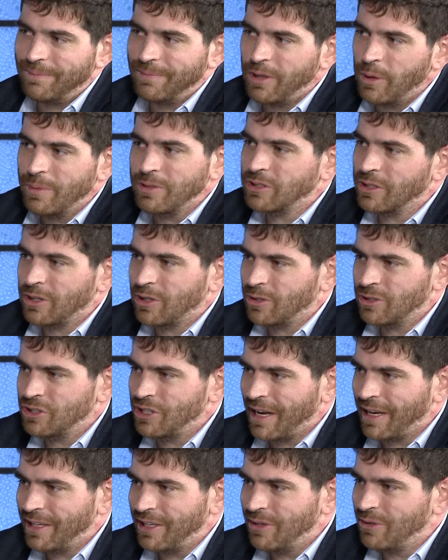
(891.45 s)
Nobody's going to
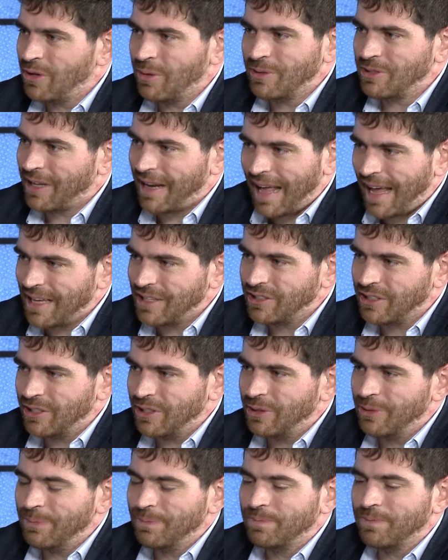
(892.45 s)
check you, nobody's going to ask
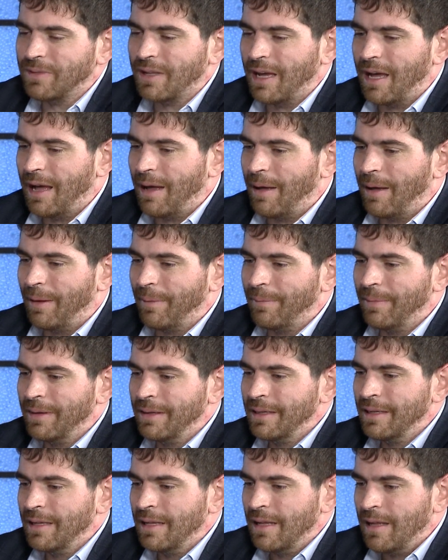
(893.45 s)
you.
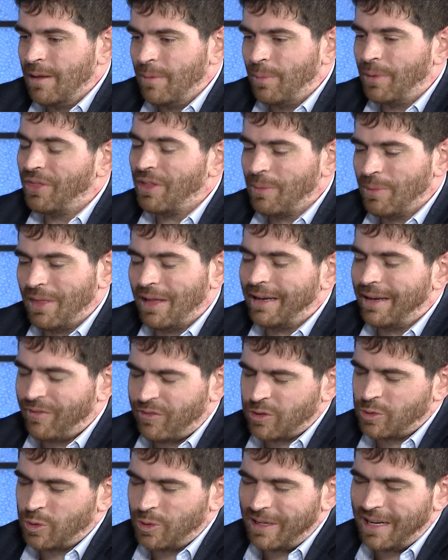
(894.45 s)
But But think about that
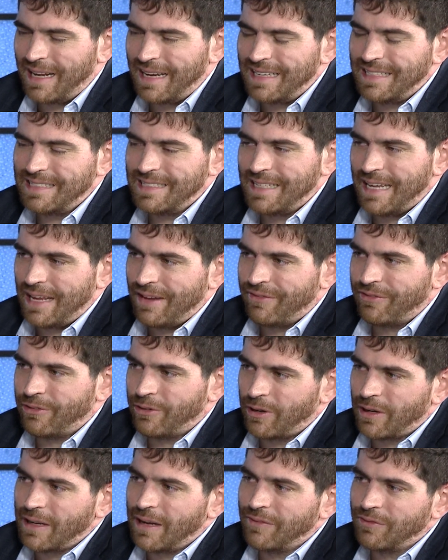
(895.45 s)
difference between unsafe
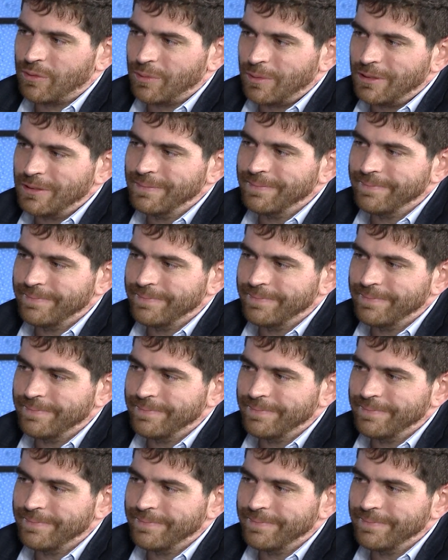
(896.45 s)
or uncomfortable.